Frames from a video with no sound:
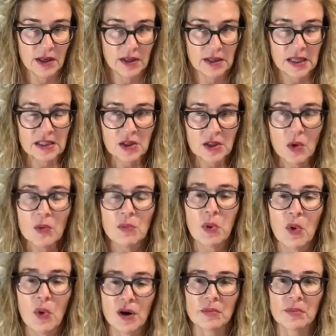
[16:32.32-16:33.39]
that's so
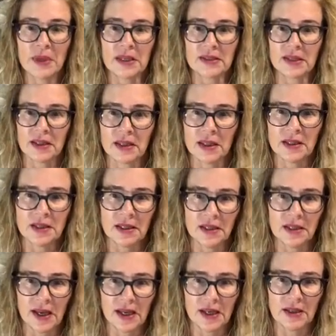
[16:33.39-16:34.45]
important, because I think the
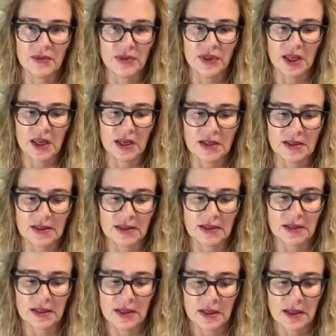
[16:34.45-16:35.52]
negative things,
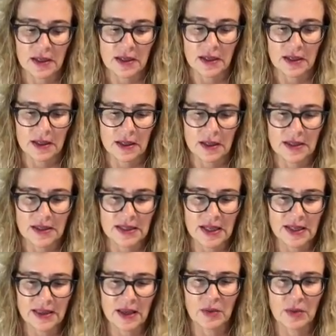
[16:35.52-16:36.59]
it's
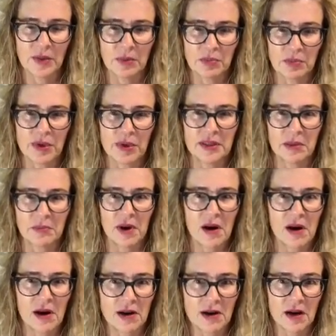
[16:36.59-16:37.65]
not that we bring them
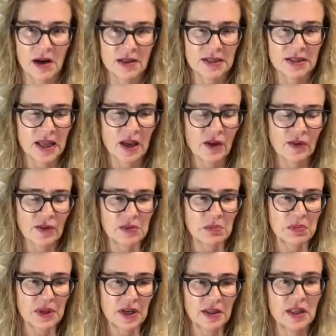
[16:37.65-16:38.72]
on ourselves,
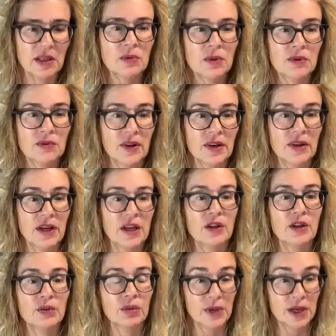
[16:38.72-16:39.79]
but I think we're very
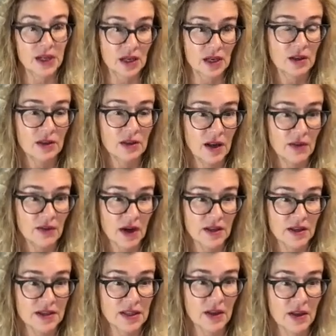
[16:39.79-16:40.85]
critical of
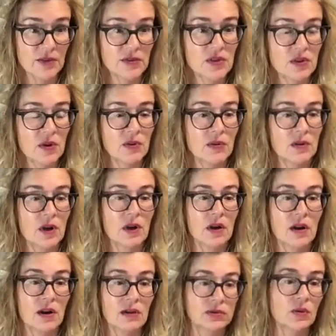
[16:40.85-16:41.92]
ourselves. So
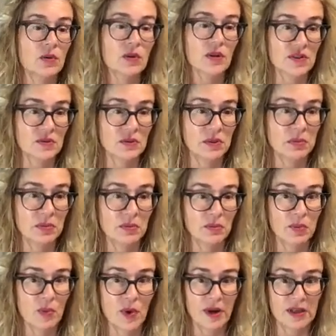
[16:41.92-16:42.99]
of course we
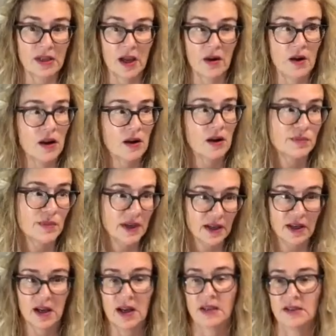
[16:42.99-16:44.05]
point out, oh my
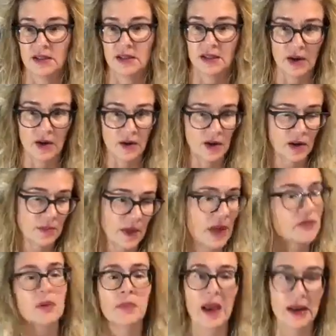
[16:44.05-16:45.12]
God, I'm
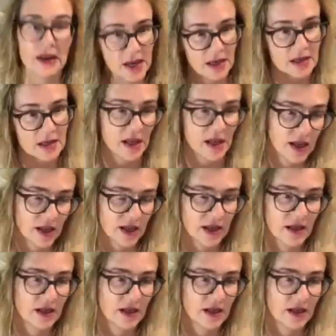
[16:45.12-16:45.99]
having a bad hair day.